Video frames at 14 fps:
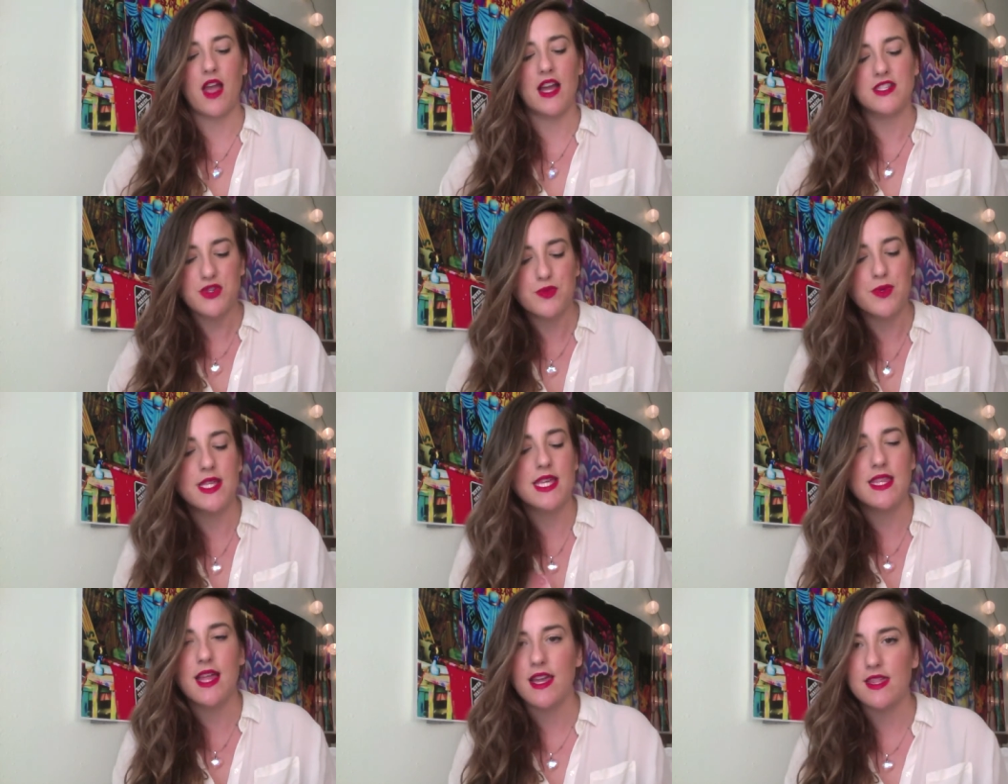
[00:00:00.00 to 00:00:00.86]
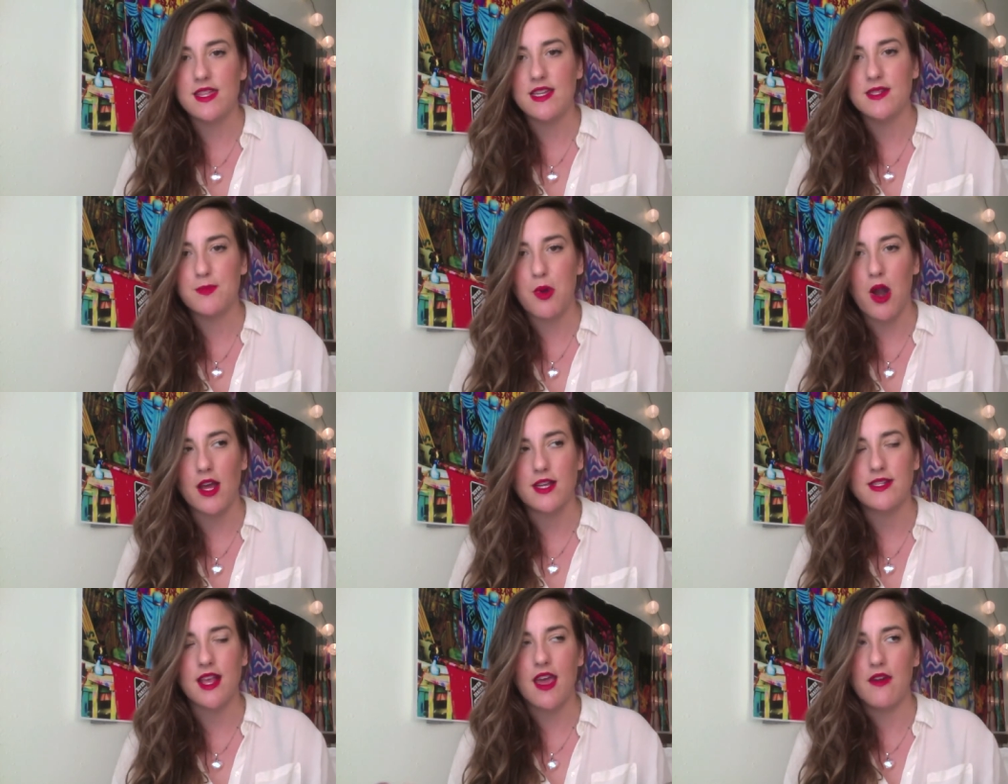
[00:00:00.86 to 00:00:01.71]
I do really like these
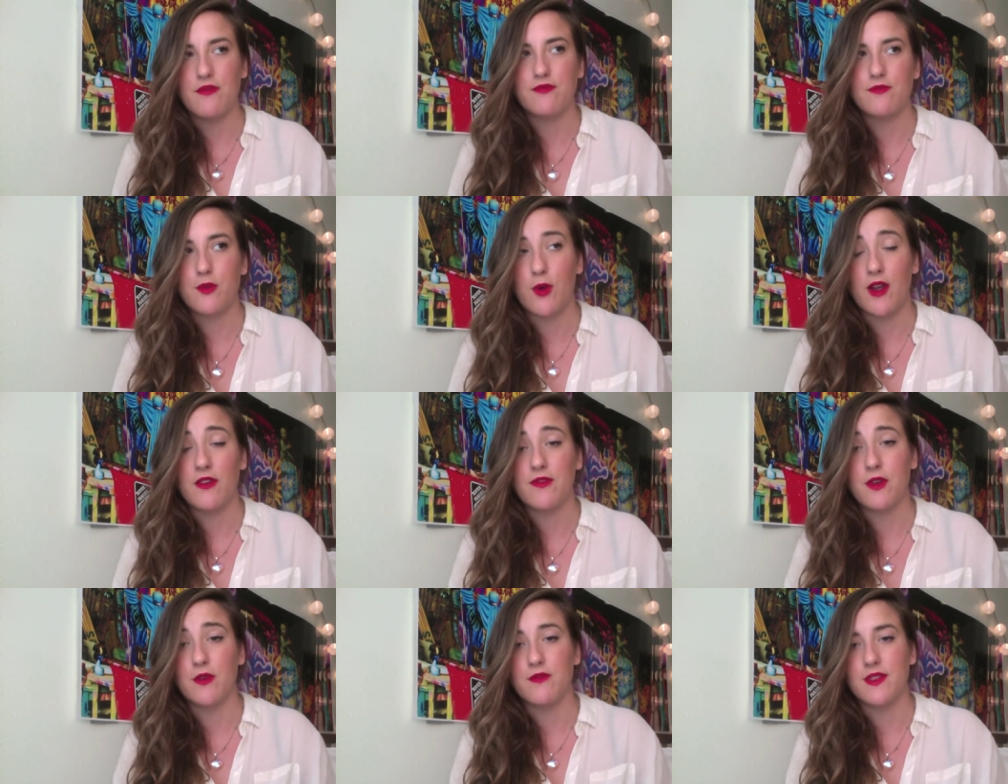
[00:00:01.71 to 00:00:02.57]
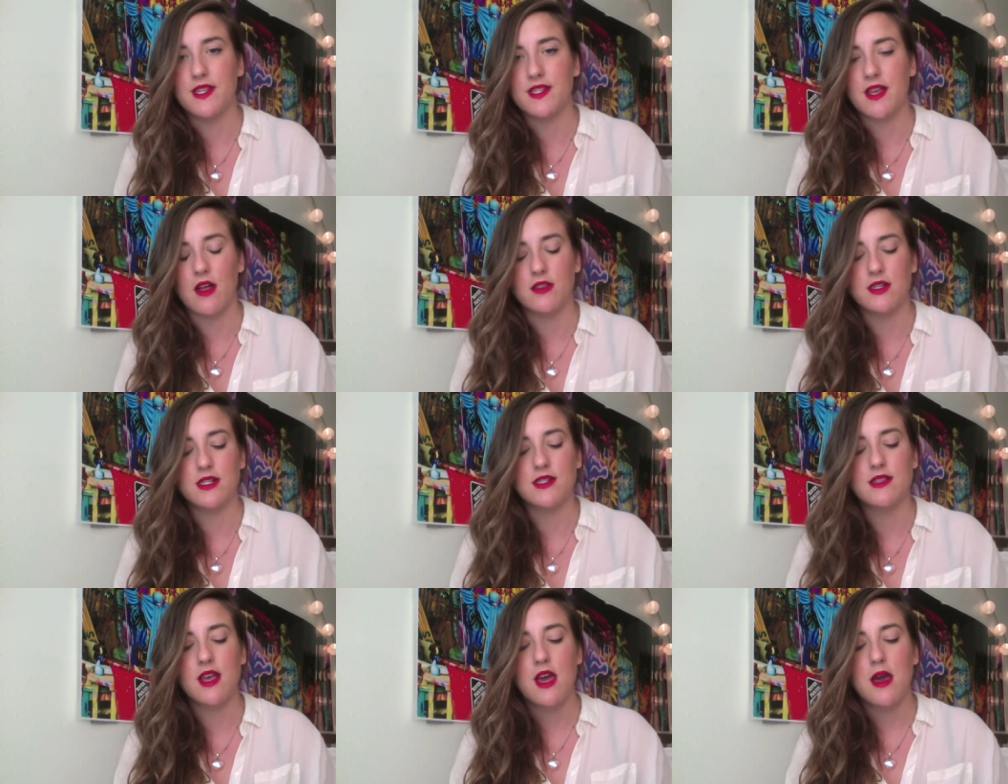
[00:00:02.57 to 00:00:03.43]
products. I have quite a few of these
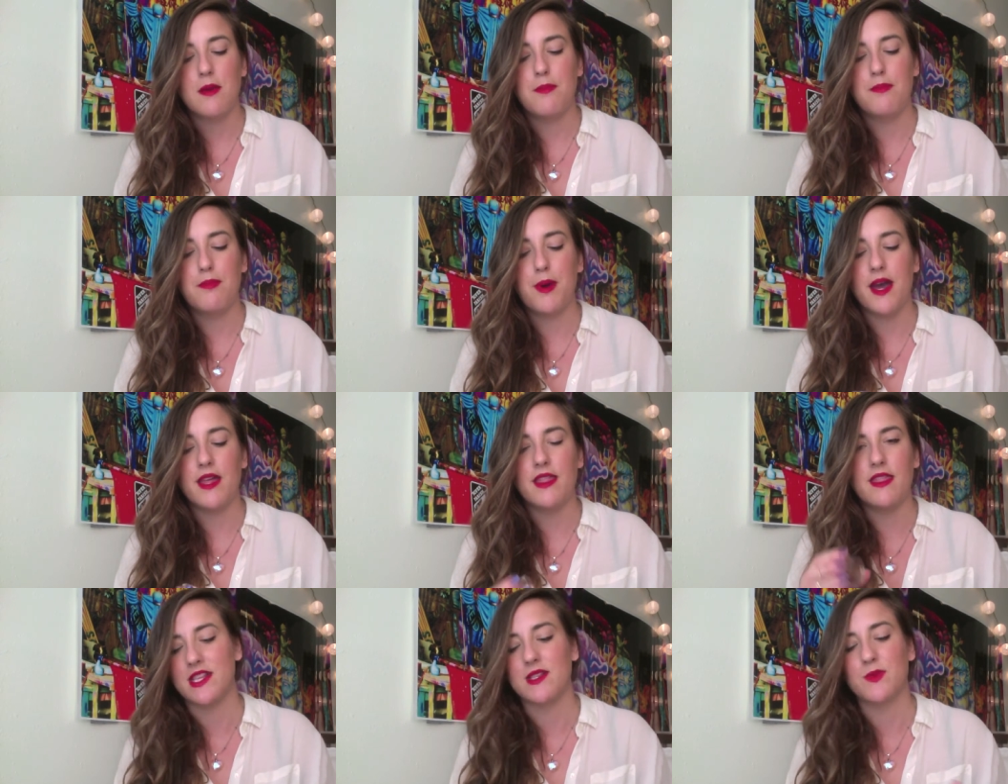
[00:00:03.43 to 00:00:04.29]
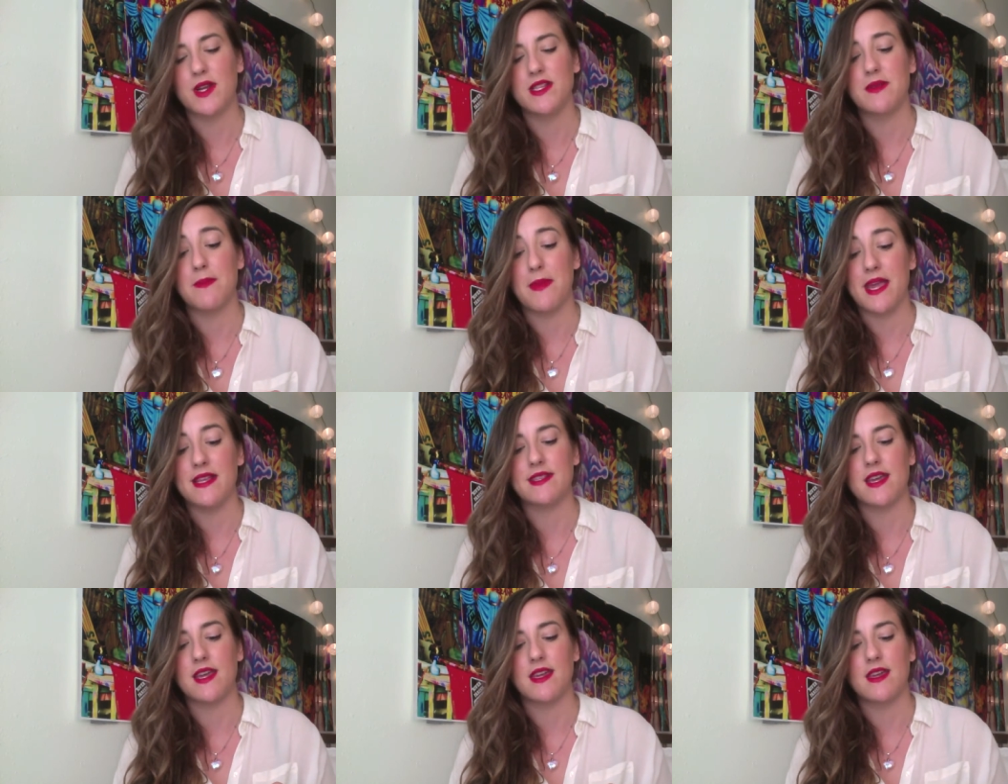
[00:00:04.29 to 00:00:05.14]
colors, but this one is
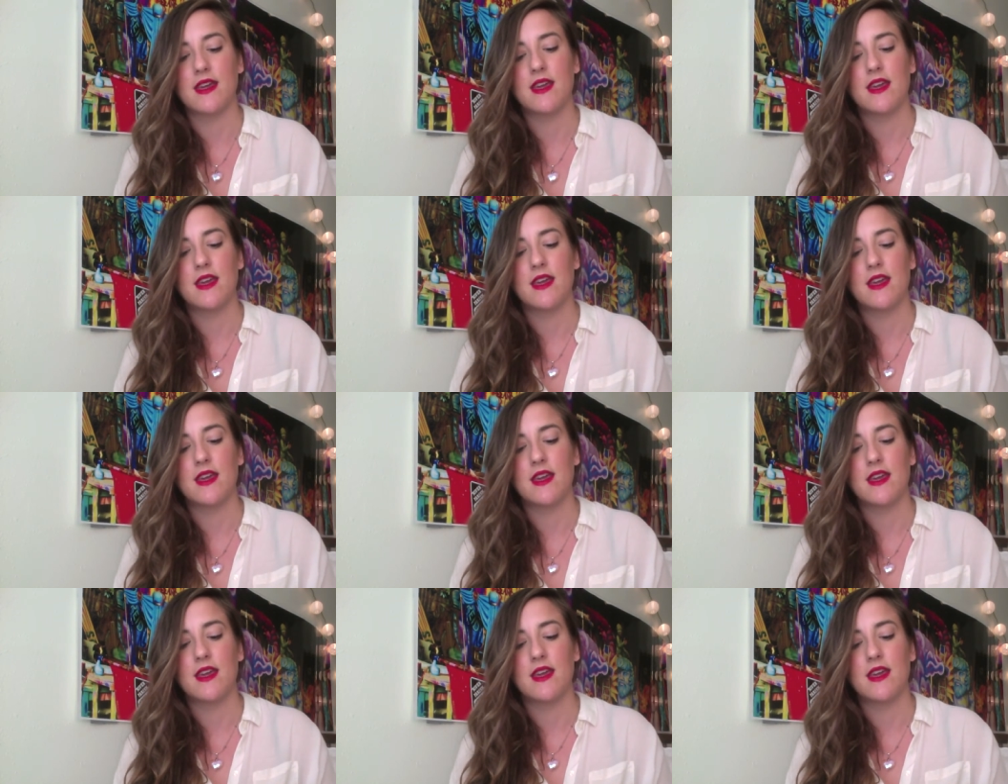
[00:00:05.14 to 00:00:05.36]
amazing.